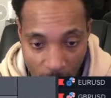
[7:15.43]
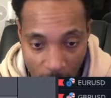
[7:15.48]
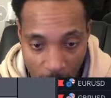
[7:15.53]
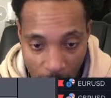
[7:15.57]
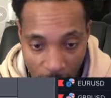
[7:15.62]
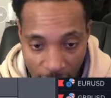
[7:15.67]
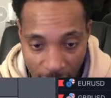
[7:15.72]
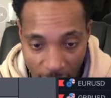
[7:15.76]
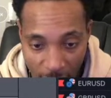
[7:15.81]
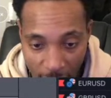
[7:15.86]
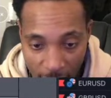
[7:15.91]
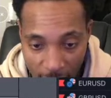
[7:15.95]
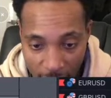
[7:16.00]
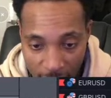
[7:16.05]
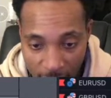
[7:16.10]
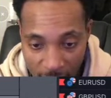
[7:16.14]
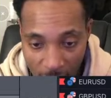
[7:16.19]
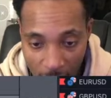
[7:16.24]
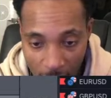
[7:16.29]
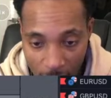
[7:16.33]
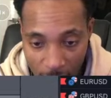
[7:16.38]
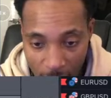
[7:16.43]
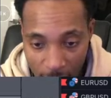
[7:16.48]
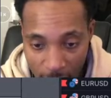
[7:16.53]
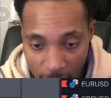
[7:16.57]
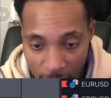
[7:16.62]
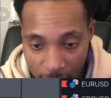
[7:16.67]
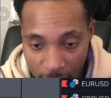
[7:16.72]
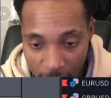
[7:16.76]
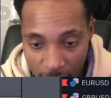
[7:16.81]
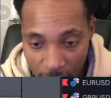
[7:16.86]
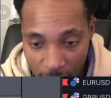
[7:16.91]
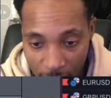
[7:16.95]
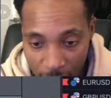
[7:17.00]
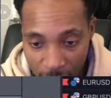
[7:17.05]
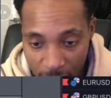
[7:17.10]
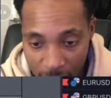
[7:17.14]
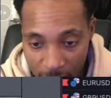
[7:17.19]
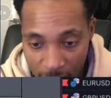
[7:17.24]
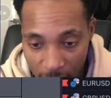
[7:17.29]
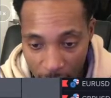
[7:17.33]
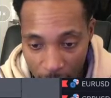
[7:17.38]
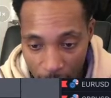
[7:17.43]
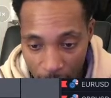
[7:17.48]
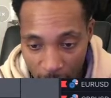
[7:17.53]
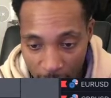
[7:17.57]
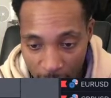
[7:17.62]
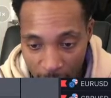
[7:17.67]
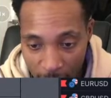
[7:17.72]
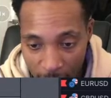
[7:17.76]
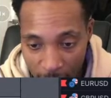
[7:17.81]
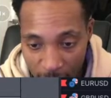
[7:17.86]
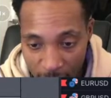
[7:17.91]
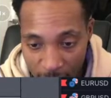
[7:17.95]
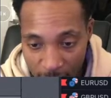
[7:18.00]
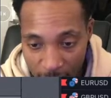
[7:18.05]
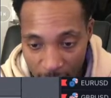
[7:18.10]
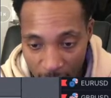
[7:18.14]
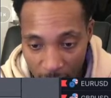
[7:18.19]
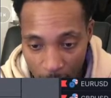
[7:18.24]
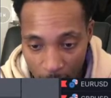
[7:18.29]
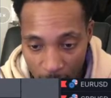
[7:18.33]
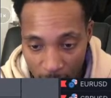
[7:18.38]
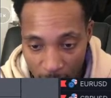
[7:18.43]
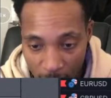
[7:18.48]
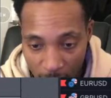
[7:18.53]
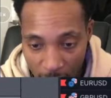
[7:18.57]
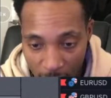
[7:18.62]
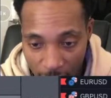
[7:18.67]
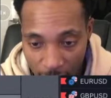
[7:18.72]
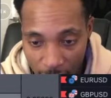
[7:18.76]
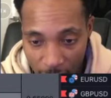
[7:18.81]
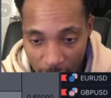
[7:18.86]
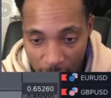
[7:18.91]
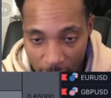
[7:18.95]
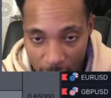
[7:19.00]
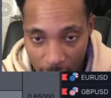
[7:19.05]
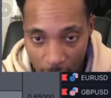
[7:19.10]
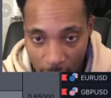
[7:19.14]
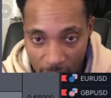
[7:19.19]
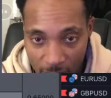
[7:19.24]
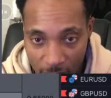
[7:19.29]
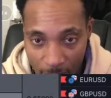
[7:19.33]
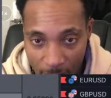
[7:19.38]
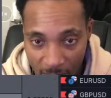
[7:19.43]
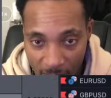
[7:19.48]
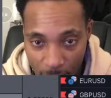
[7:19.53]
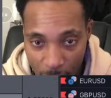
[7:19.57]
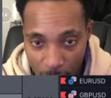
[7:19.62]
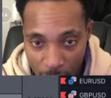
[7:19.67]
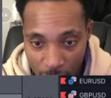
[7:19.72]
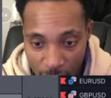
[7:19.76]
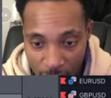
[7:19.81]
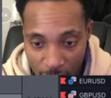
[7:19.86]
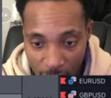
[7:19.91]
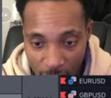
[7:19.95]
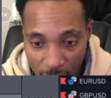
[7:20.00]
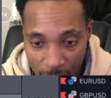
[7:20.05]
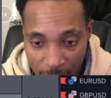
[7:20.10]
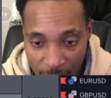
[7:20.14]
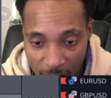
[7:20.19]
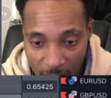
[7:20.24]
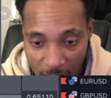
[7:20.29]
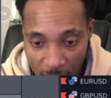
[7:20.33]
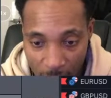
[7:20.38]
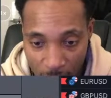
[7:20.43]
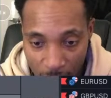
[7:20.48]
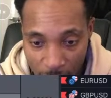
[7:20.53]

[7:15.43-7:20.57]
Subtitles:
we've kind of consolidated, slow, decelerated, and then today with NFP started to make a move to the upside.